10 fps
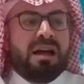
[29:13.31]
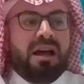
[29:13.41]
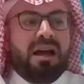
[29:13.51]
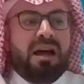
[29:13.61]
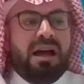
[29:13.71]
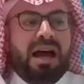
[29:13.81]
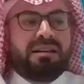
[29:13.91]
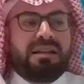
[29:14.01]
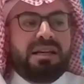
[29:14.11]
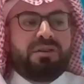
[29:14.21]

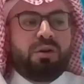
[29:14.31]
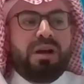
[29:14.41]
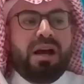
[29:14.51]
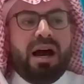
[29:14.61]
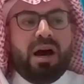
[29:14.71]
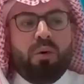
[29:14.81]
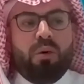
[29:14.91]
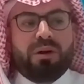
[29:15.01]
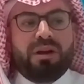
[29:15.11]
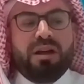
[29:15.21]
And even we are
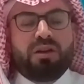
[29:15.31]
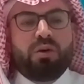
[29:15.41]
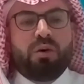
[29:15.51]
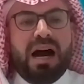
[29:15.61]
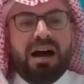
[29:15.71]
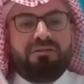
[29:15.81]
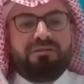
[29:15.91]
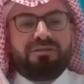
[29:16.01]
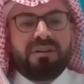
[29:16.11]
working to have